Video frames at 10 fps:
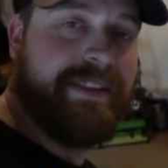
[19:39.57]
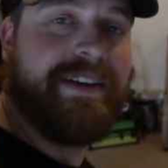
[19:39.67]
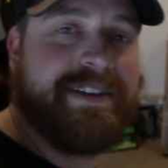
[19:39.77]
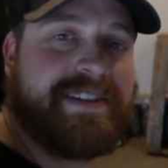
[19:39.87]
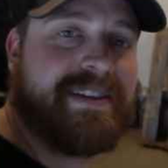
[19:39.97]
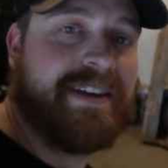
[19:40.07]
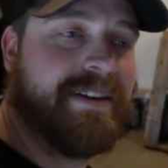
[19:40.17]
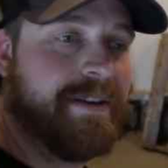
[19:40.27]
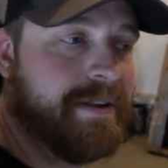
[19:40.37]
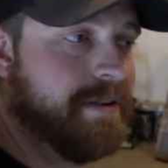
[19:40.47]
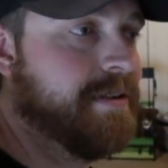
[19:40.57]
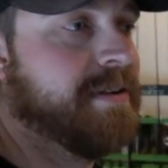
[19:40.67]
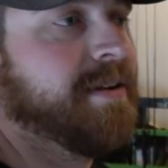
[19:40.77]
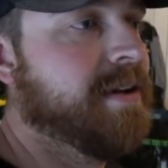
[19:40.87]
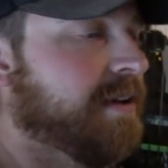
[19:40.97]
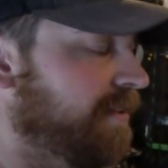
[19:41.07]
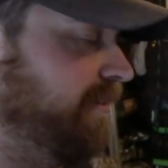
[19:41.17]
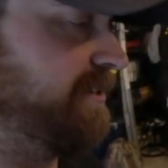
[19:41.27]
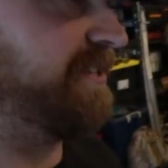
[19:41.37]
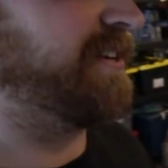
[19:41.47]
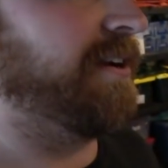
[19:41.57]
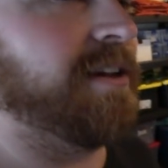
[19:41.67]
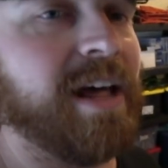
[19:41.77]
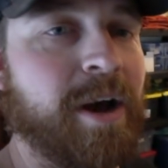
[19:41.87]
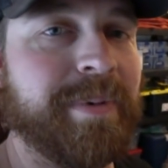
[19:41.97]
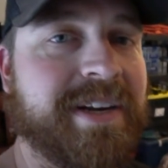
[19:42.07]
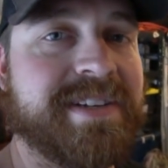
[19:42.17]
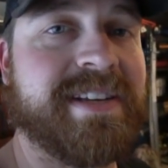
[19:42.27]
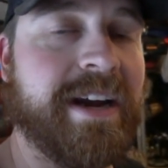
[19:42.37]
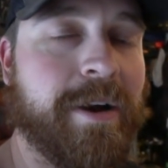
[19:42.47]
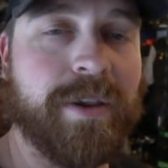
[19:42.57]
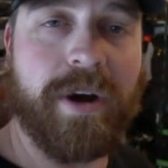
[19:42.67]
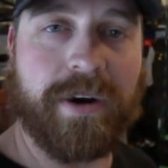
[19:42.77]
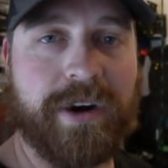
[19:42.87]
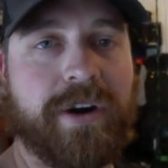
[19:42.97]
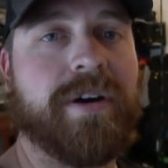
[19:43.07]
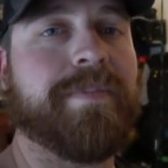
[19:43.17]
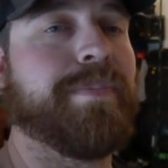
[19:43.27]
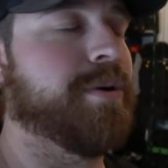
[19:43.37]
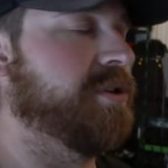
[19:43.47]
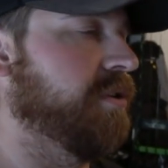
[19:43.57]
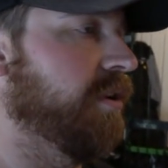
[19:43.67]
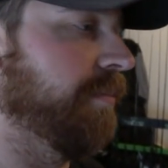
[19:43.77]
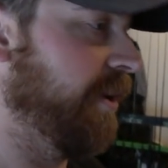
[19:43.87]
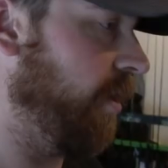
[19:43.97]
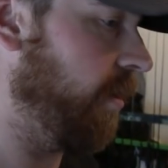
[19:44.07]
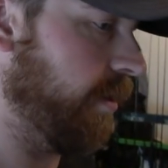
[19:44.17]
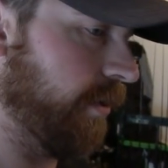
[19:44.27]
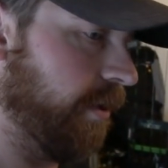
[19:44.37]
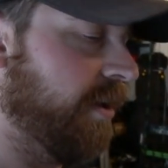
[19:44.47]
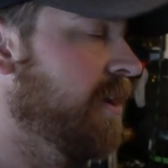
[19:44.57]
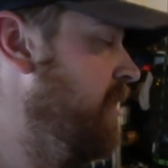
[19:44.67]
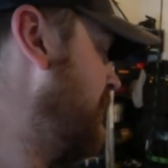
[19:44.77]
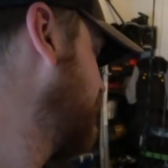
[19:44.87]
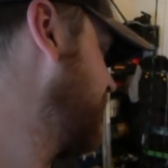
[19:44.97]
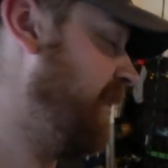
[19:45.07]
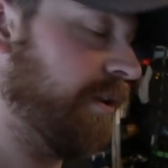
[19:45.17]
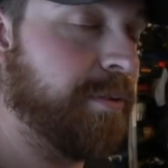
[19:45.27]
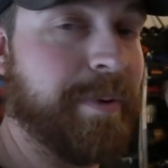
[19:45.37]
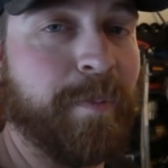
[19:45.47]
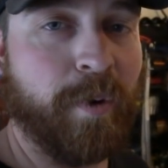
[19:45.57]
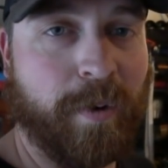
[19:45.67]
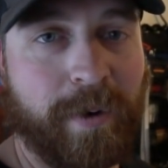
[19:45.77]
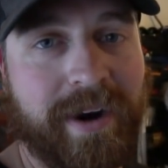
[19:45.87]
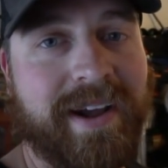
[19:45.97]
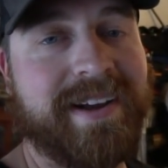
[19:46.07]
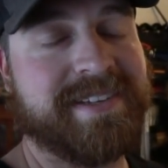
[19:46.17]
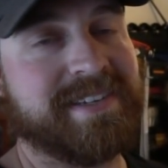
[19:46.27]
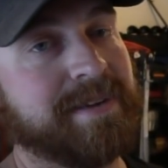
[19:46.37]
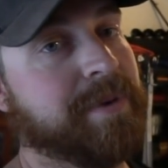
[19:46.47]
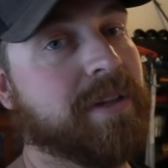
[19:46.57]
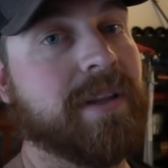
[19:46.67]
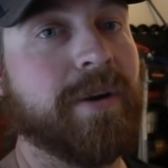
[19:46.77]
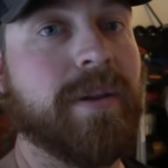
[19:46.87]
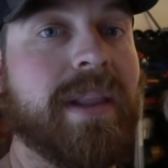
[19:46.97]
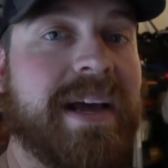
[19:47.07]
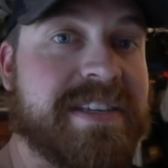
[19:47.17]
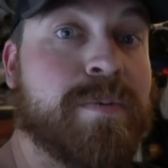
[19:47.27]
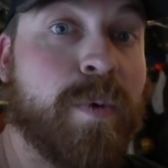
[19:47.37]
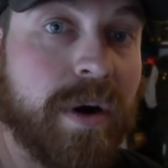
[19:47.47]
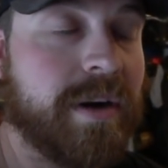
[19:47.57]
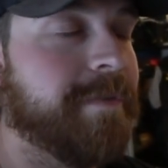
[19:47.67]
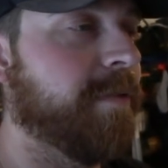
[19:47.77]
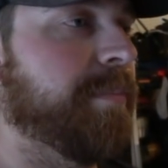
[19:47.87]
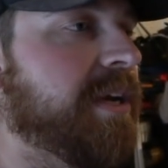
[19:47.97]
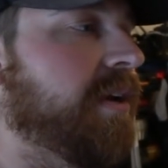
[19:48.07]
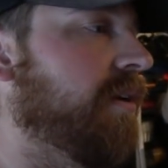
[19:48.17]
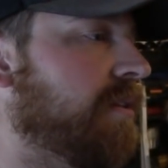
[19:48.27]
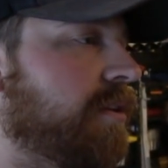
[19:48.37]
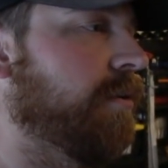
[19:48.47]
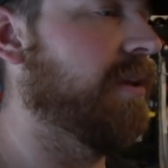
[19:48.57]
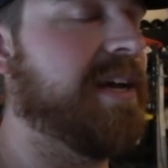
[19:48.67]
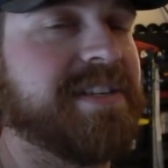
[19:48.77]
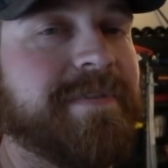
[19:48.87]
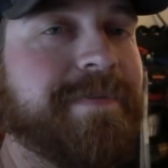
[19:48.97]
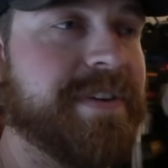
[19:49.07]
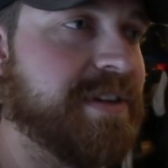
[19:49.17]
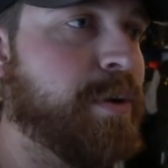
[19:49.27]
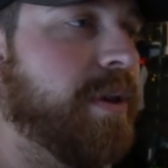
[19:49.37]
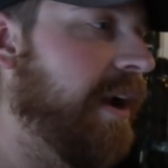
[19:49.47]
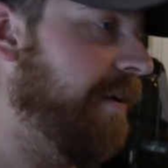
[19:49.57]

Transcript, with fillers: this this is going to allow me to stay out longer, push a little bit harder, stay a little bit more organized. It's going to be a little less work for me, a little less physical